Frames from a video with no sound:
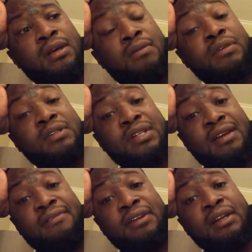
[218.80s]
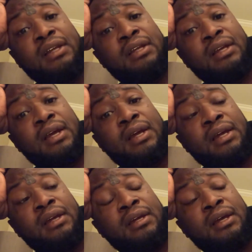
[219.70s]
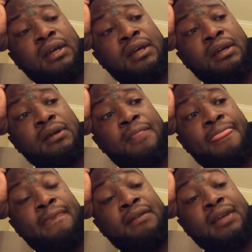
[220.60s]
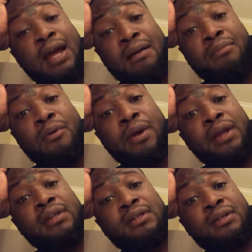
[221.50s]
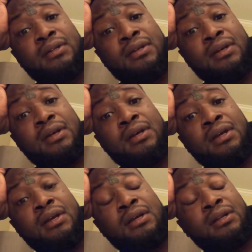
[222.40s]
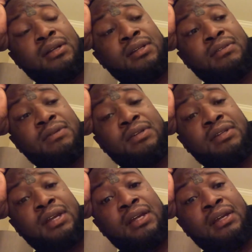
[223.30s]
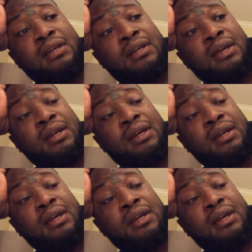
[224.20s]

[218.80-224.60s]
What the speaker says: was definitely a down point. This was a